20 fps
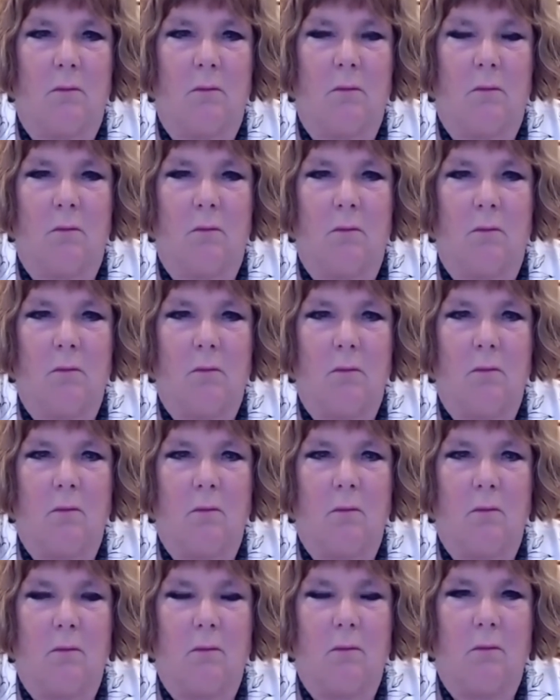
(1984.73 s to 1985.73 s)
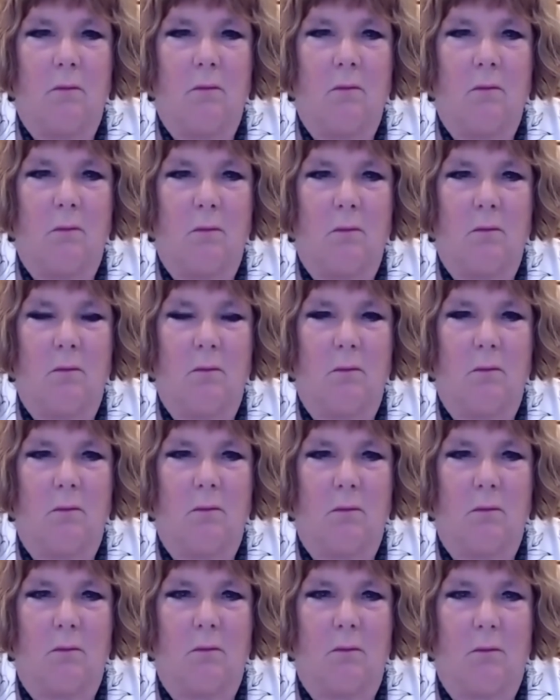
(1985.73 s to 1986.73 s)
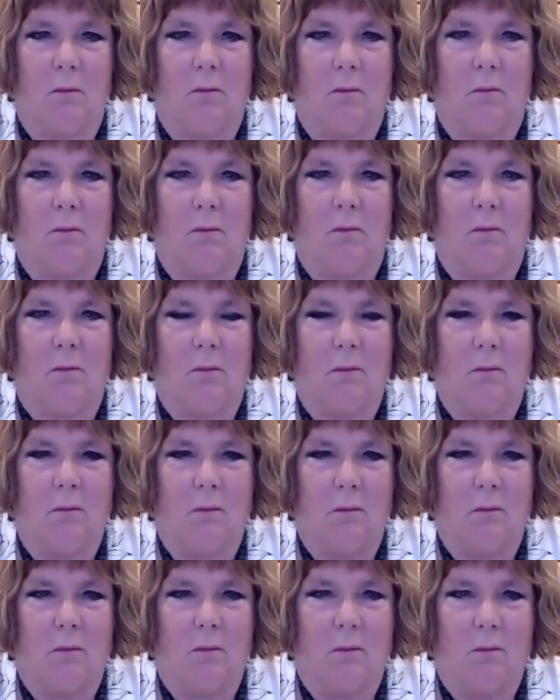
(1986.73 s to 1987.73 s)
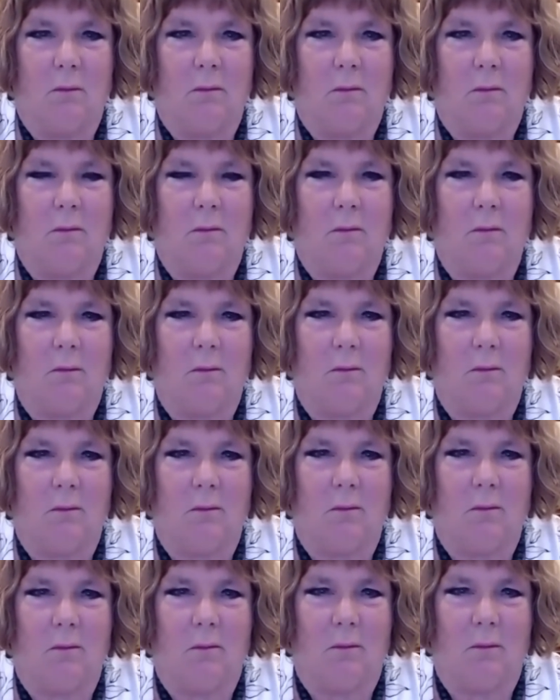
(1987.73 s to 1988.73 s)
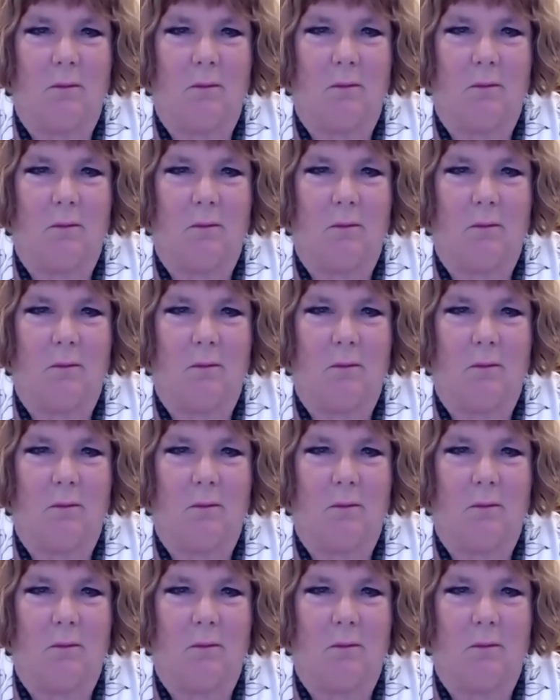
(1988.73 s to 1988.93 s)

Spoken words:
This person isn't speaking.